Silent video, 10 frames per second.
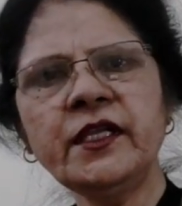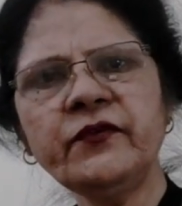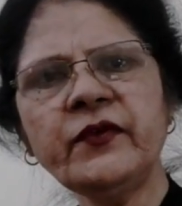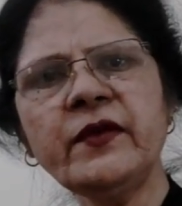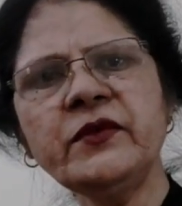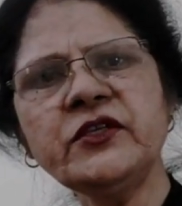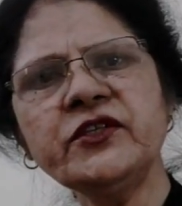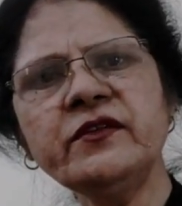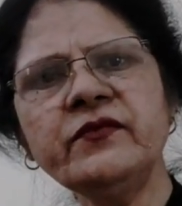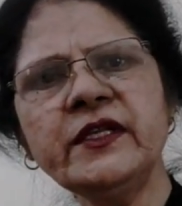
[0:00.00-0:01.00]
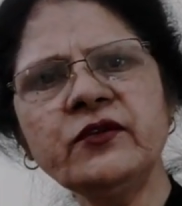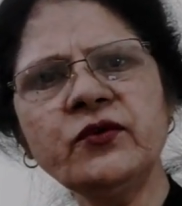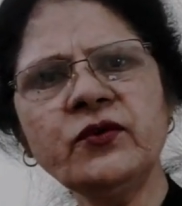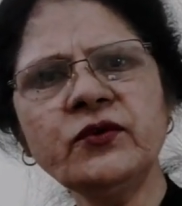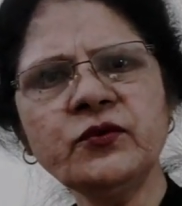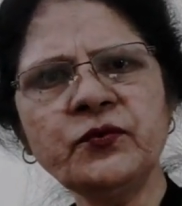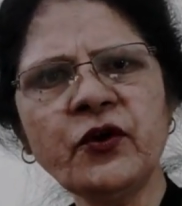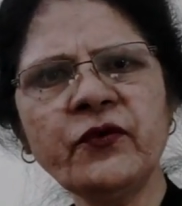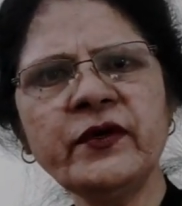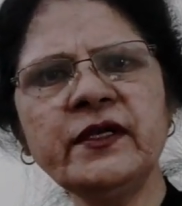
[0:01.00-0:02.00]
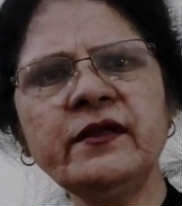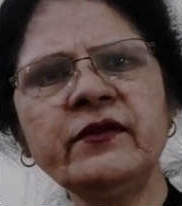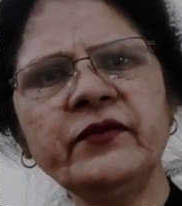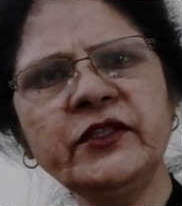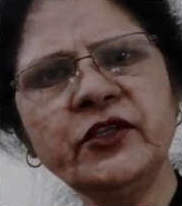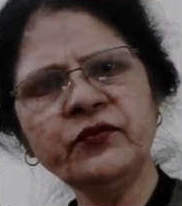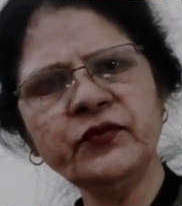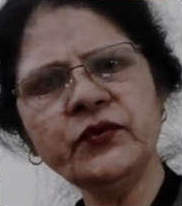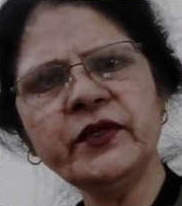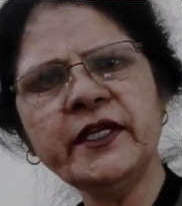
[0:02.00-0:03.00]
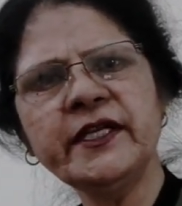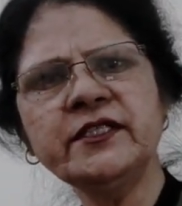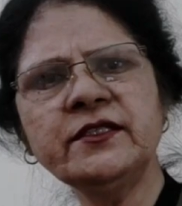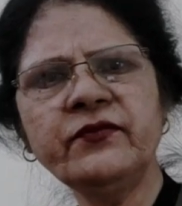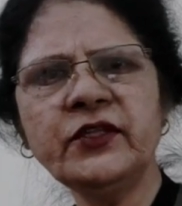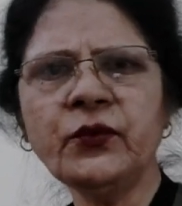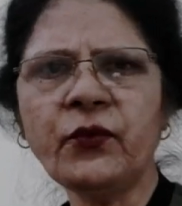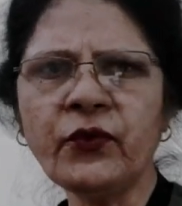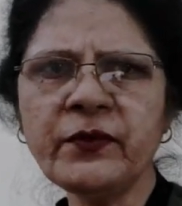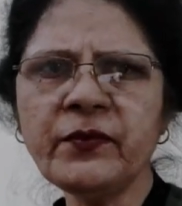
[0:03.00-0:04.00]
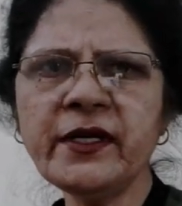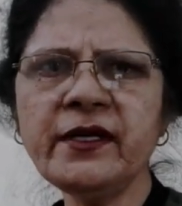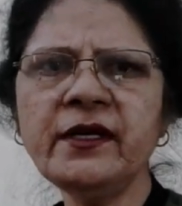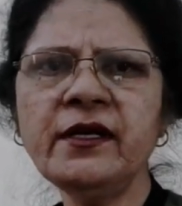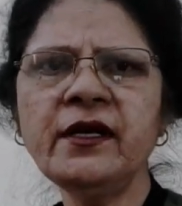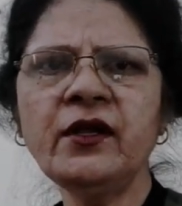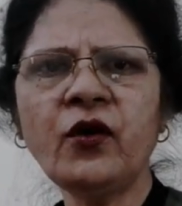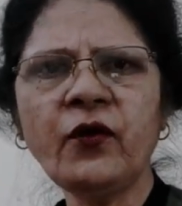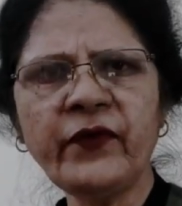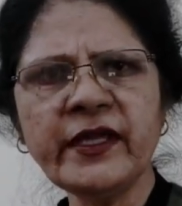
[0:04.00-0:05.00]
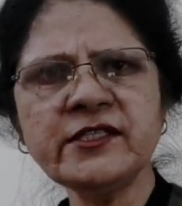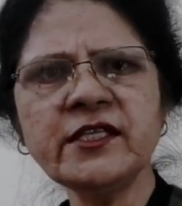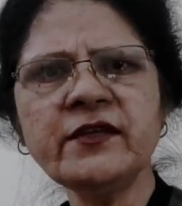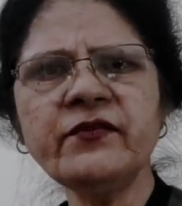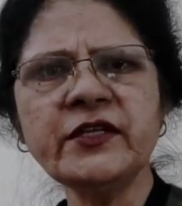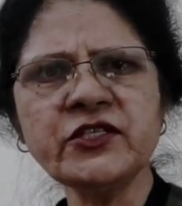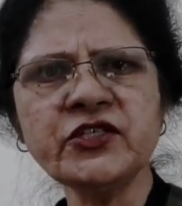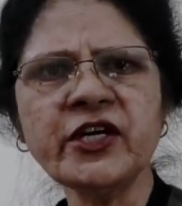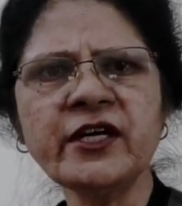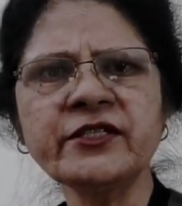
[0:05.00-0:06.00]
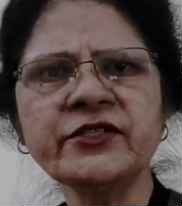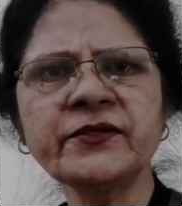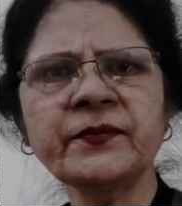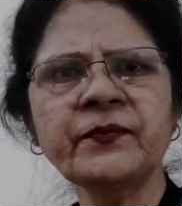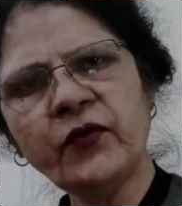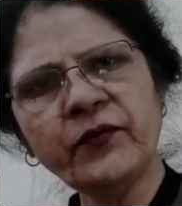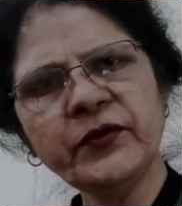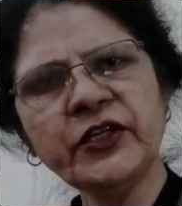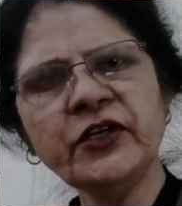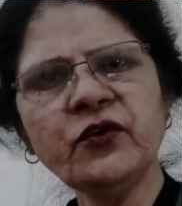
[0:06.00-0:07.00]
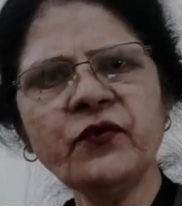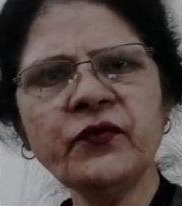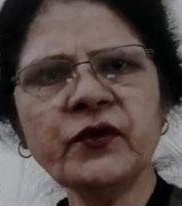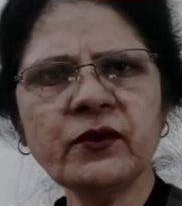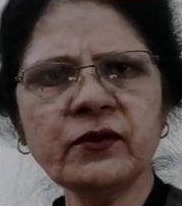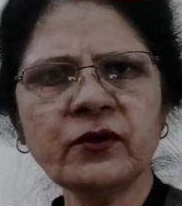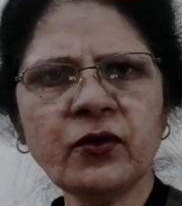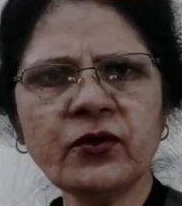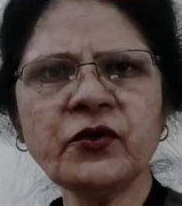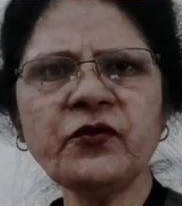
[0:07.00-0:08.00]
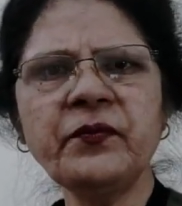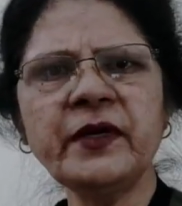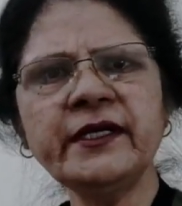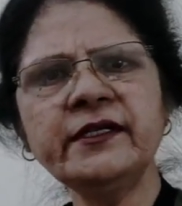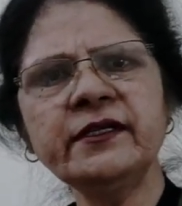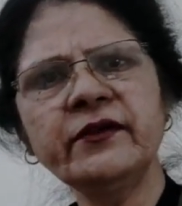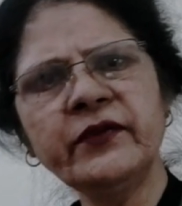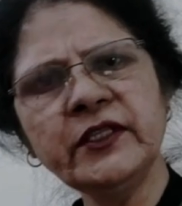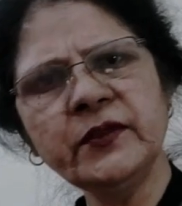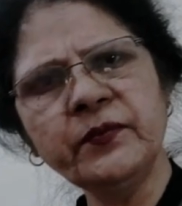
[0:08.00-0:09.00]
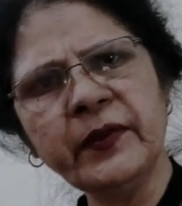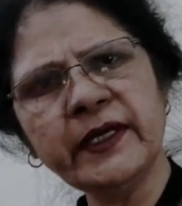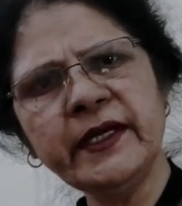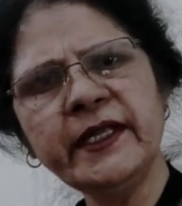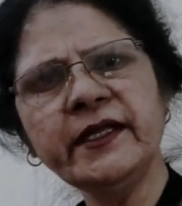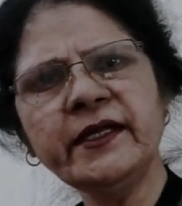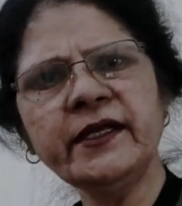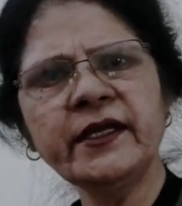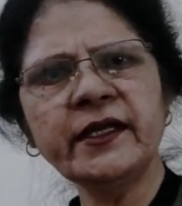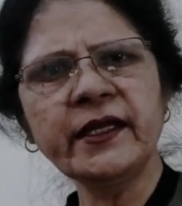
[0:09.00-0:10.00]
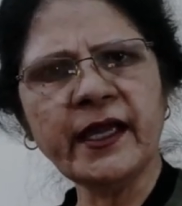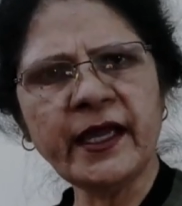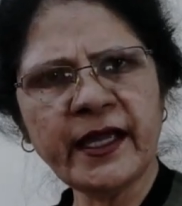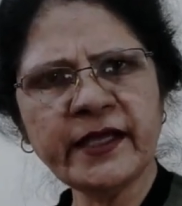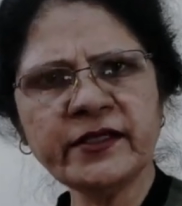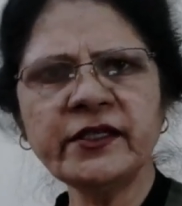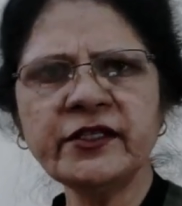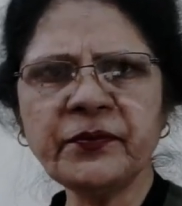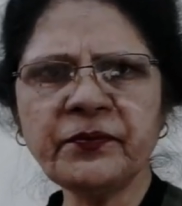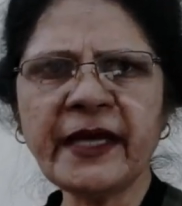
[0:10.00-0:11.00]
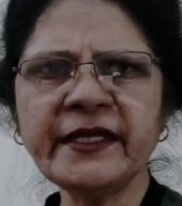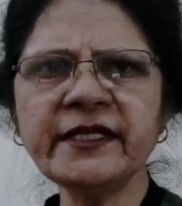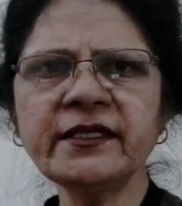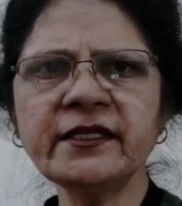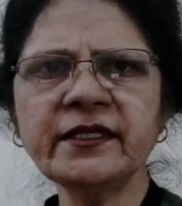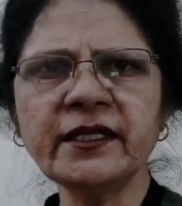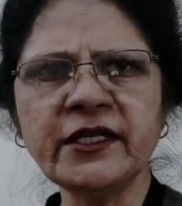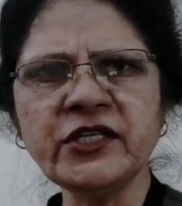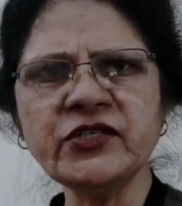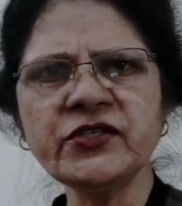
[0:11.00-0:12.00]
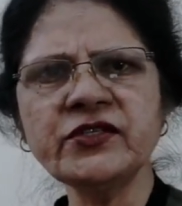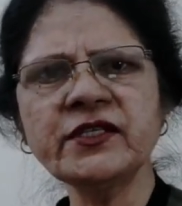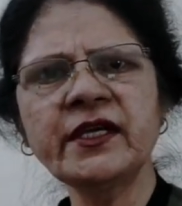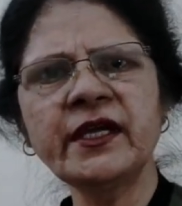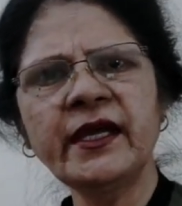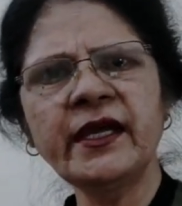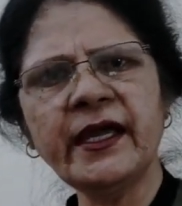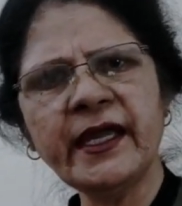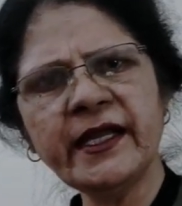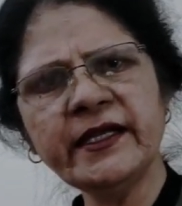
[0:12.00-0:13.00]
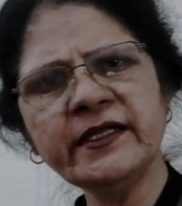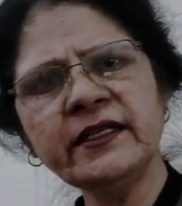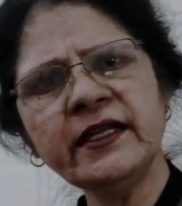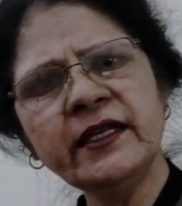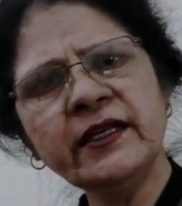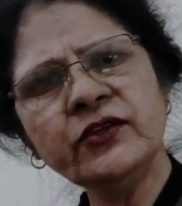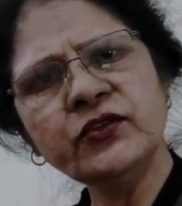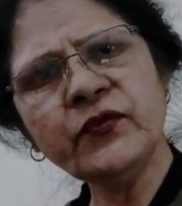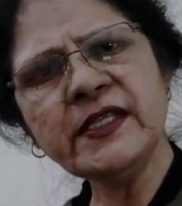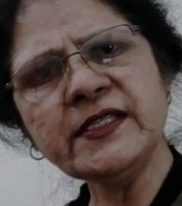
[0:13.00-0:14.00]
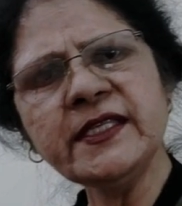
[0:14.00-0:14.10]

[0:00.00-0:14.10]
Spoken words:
Inflammation will go to bowel within few days with horrible offensive discharge, vomiting of clot of blood with burning and tympanic conditions, and you will